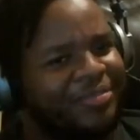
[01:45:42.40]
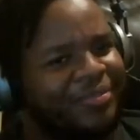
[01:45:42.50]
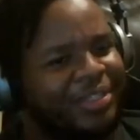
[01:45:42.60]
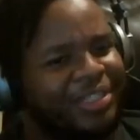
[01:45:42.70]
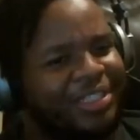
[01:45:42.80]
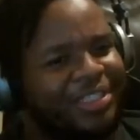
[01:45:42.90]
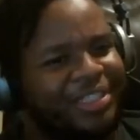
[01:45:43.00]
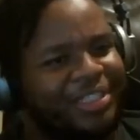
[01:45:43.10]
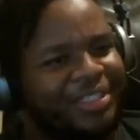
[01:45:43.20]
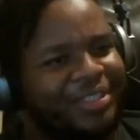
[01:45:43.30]
Fuck Disney.
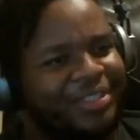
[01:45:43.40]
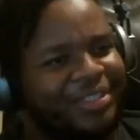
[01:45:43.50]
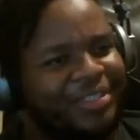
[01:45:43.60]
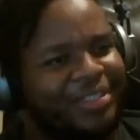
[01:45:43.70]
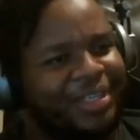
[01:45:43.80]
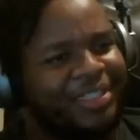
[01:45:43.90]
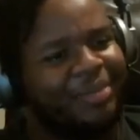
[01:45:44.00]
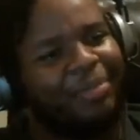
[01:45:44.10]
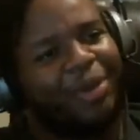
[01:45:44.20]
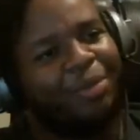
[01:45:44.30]

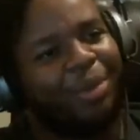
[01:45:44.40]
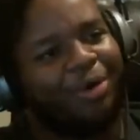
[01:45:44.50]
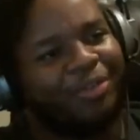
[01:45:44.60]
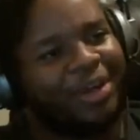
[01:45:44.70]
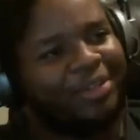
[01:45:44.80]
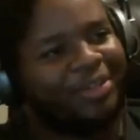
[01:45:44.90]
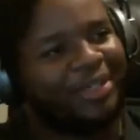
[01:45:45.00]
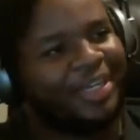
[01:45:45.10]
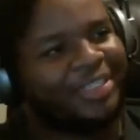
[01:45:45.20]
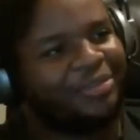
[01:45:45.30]
Except they own Marvel now, so I
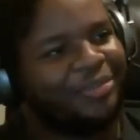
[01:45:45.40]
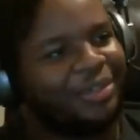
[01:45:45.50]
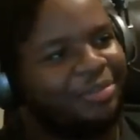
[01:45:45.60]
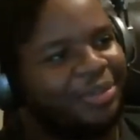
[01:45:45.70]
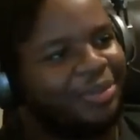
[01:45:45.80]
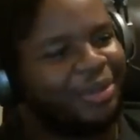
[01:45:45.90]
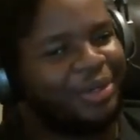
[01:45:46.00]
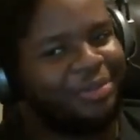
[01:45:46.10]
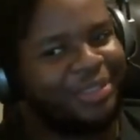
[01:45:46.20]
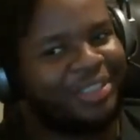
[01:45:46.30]
can't say fuck them too
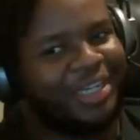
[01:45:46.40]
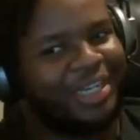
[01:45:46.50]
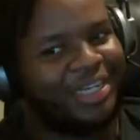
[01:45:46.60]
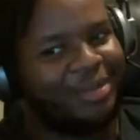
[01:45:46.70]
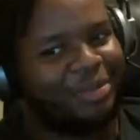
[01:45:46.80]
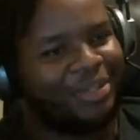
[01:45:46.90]
hard. But god damn it.